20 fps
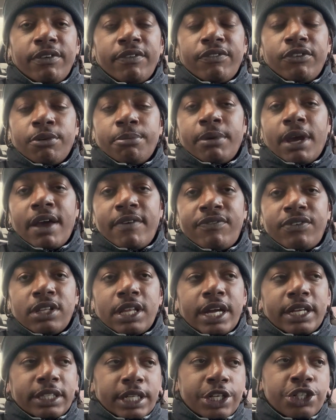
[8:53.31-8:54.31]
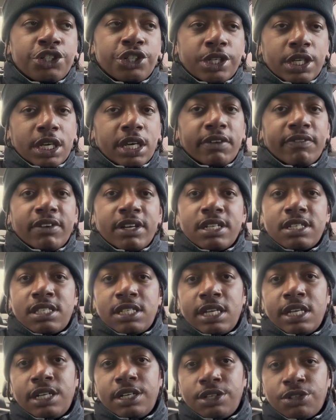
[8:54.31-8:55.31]
You feel me? I feel like they should give us
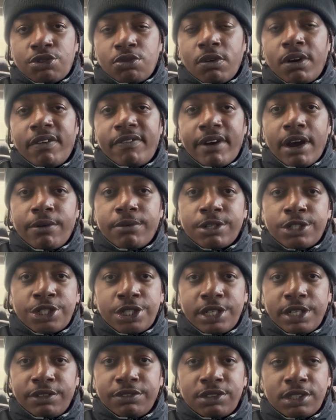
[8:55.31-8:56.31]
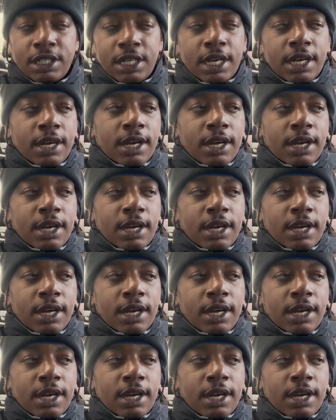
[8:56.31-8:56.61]
10 to 12 hour shifts.